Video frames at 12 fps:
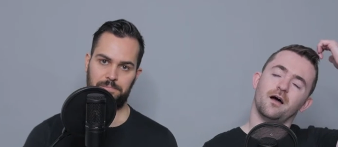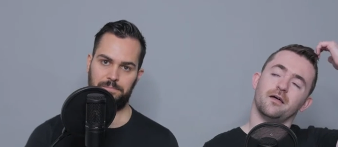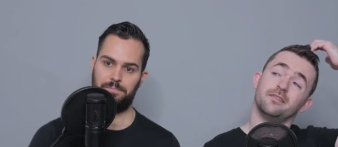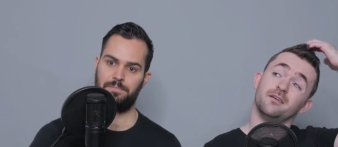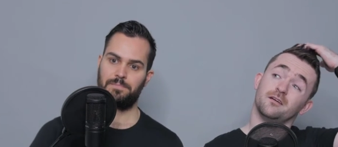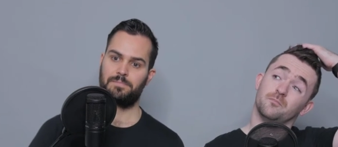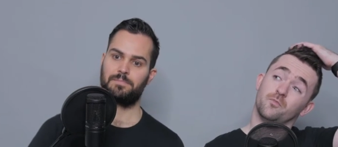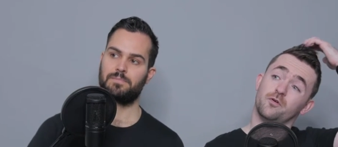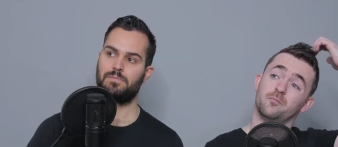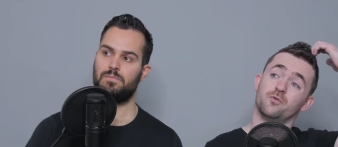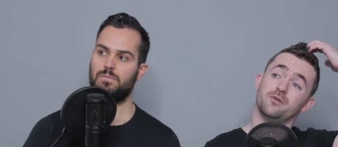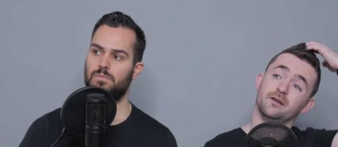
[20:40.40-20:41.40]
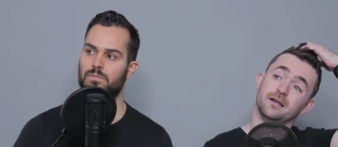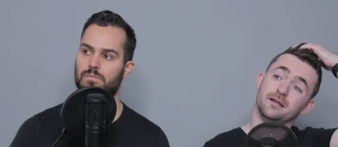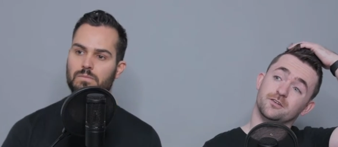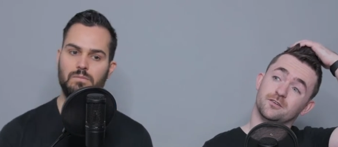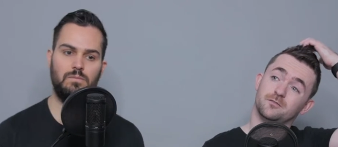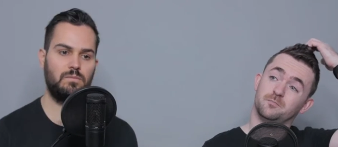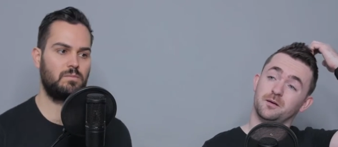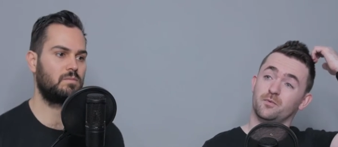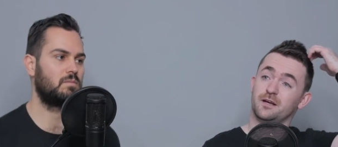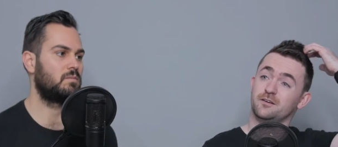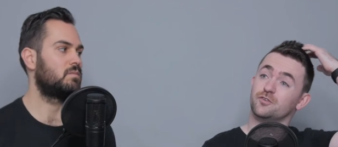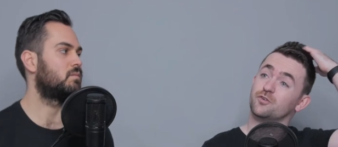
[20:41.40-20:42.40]
Speaker 1: I think more importantly, just be
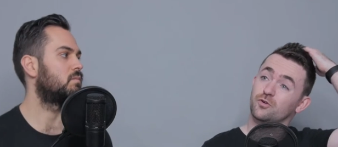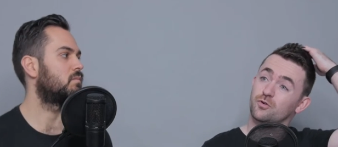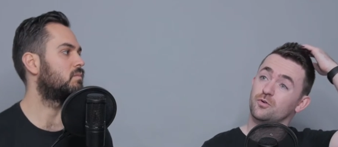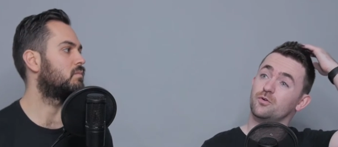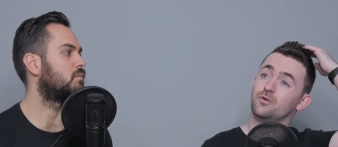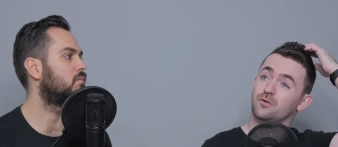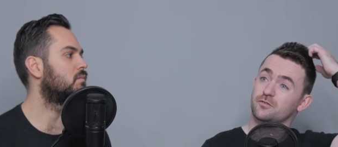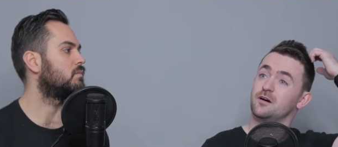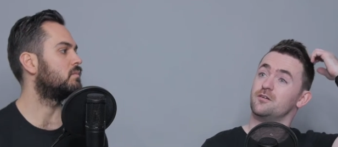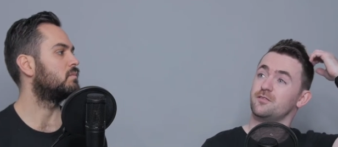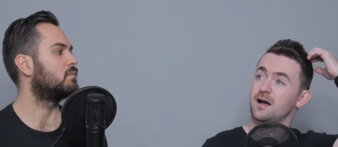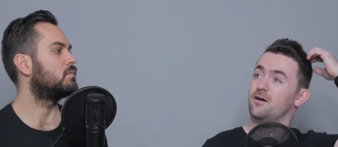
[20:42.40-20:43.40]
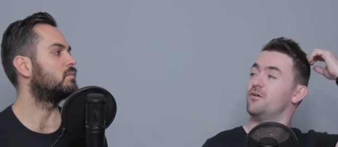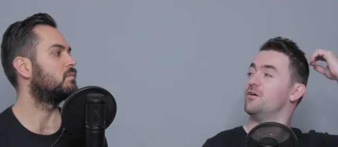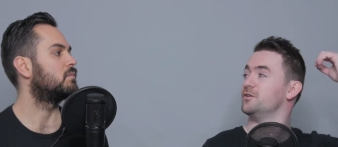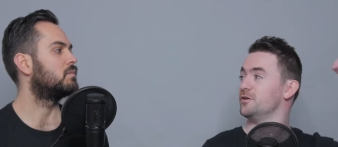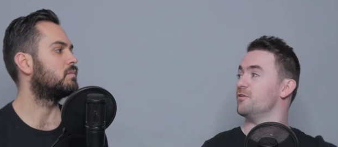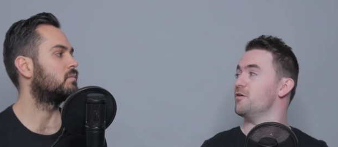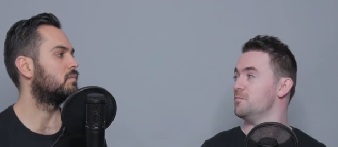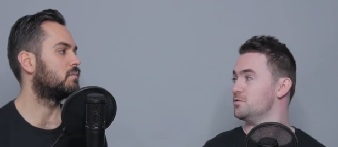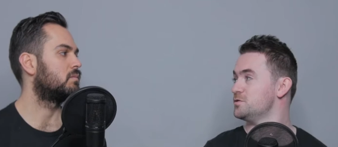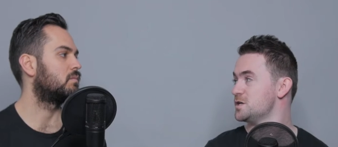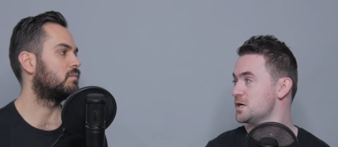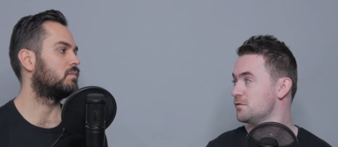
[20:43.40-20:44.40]
willing to call yourself out on your own
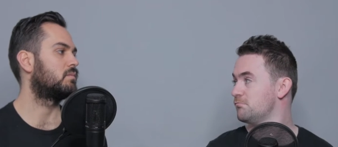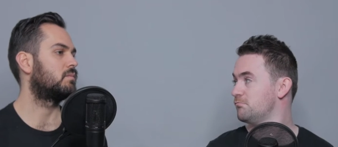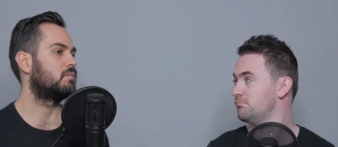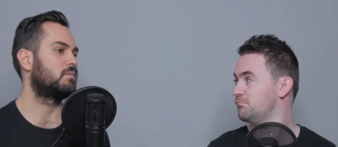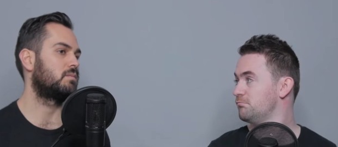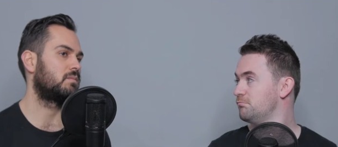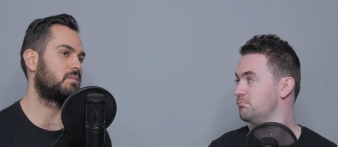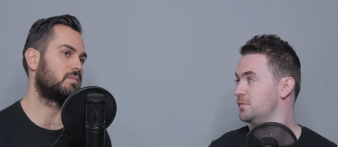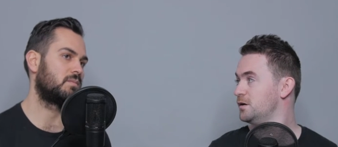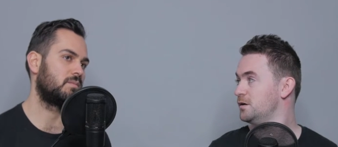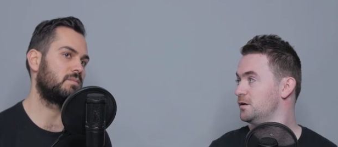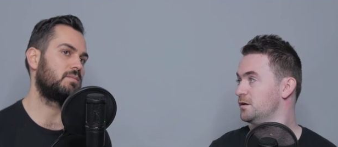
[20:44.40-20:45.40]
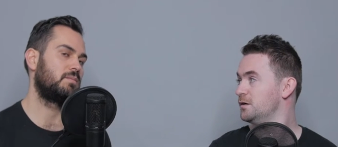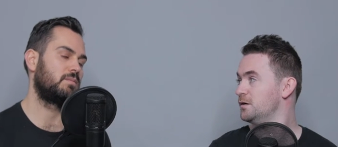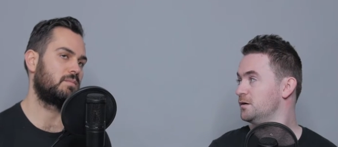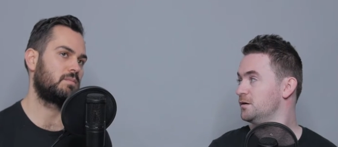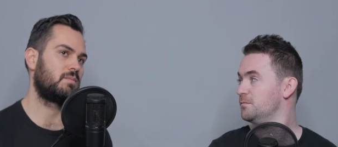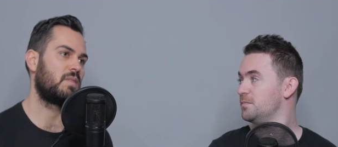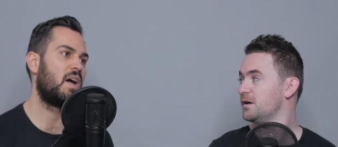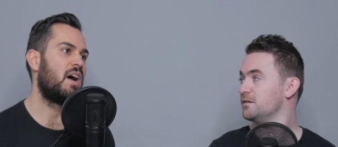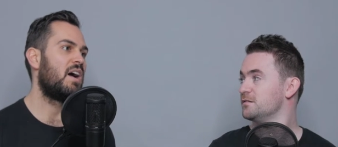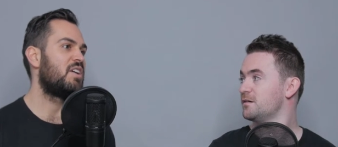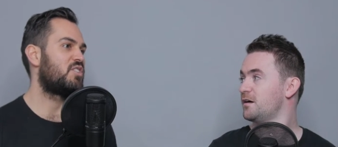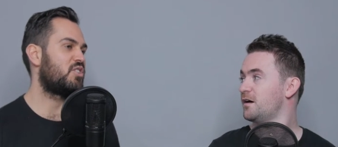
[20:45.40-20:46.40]
bullshit.
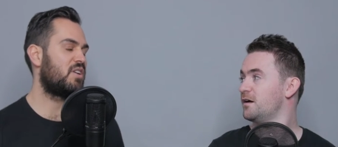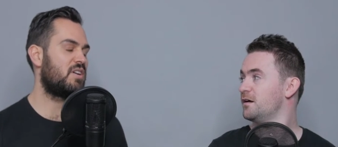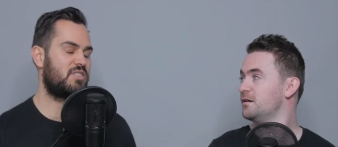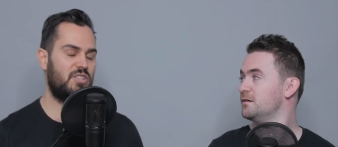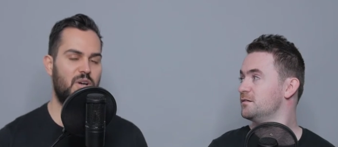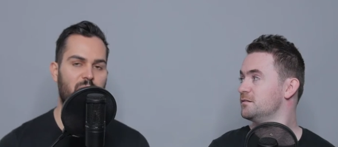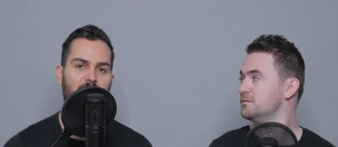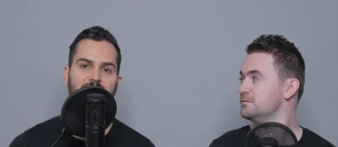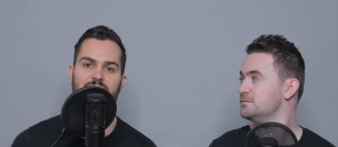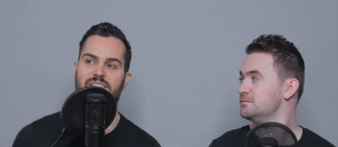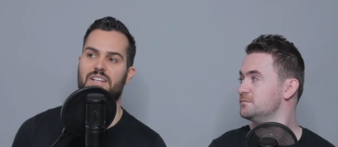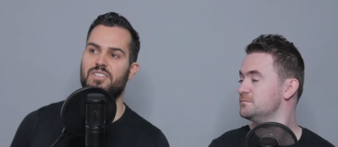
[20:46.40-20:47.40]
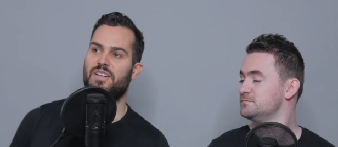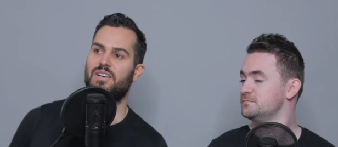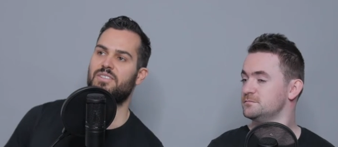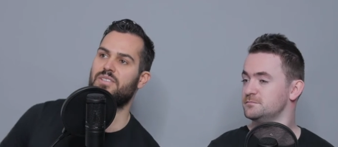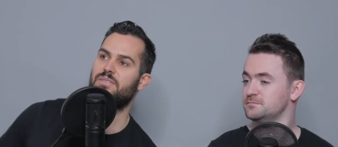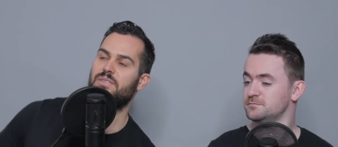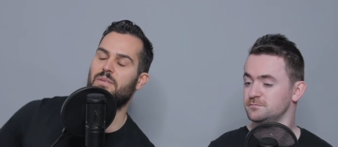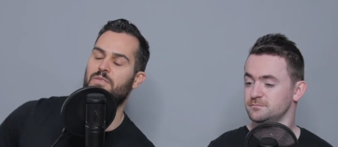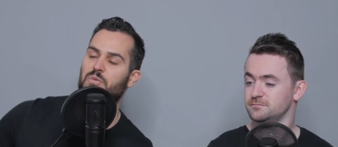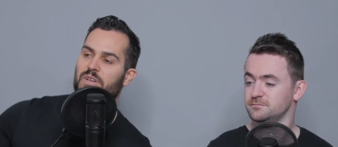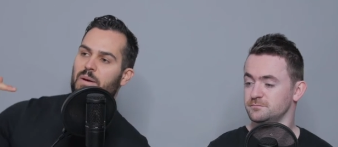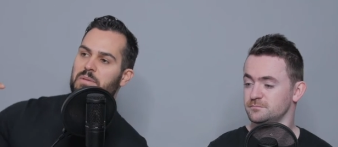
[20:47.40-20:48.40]
Speaker 2: Because do you know what I think? It's actually, a
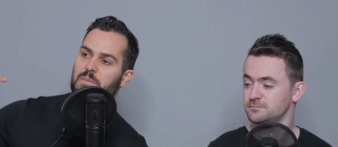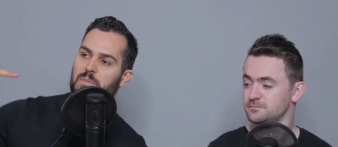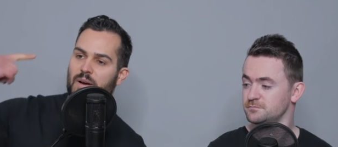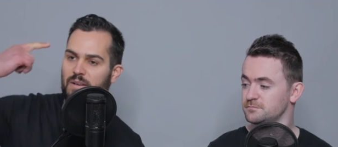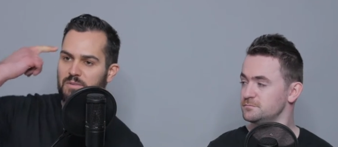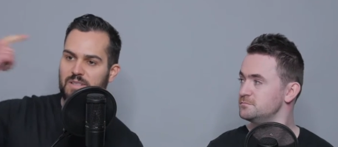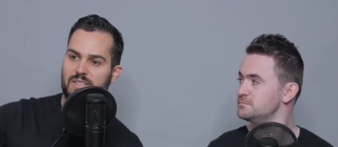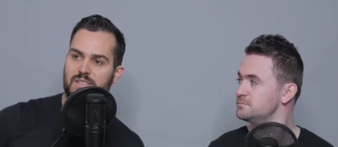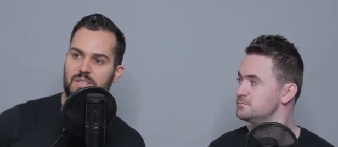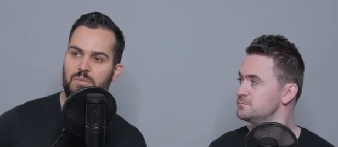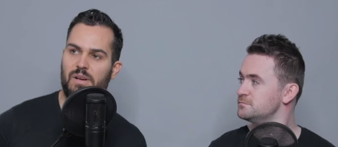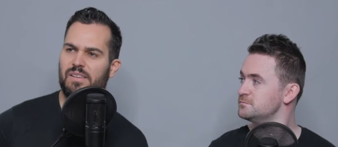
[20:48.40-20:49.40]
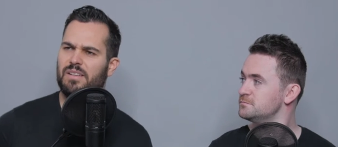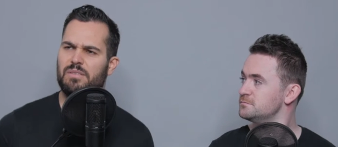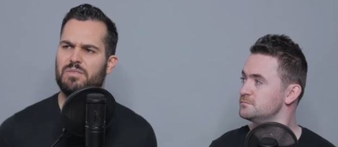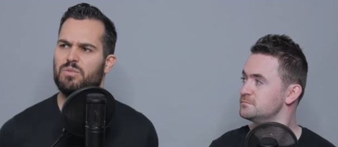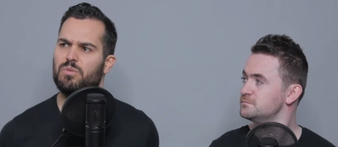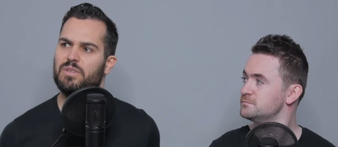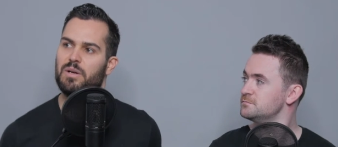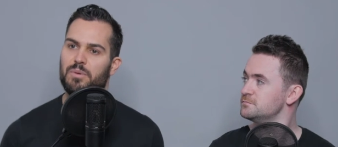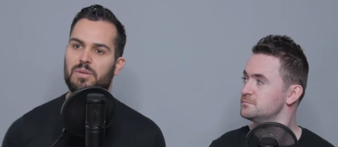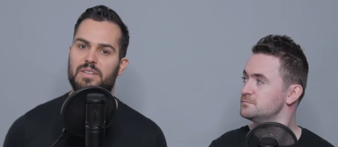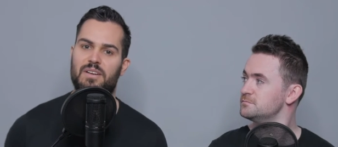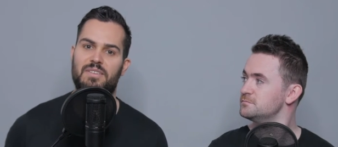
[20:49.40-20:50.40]
thought came to mind. I was listening to, I think it was an audio
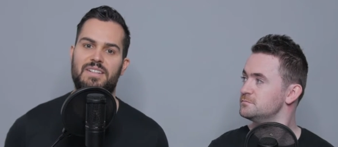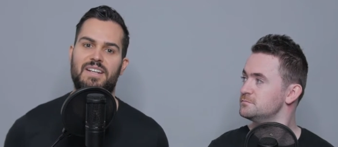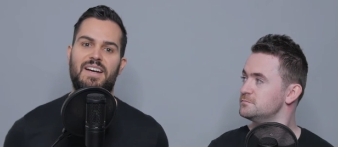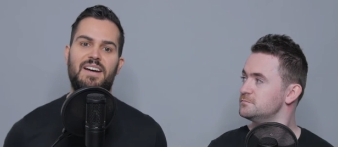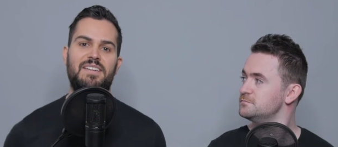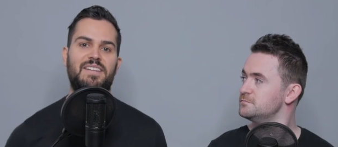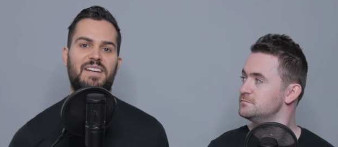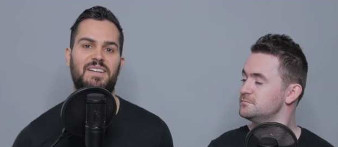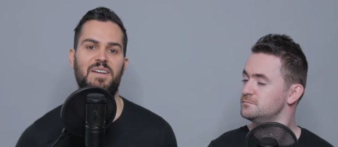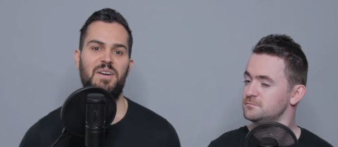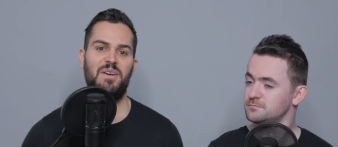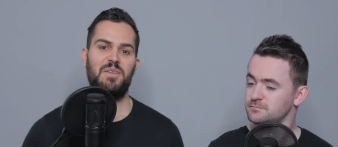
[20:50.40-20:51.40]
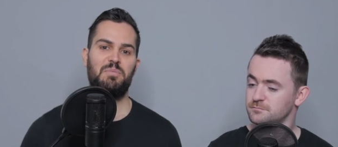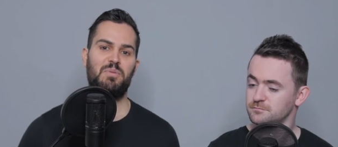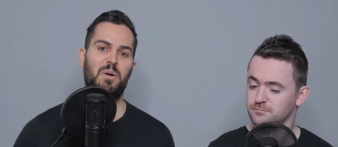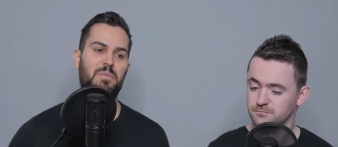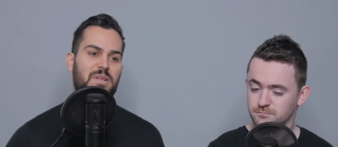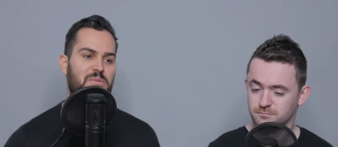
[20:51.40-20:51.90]
book the other day. I think the problem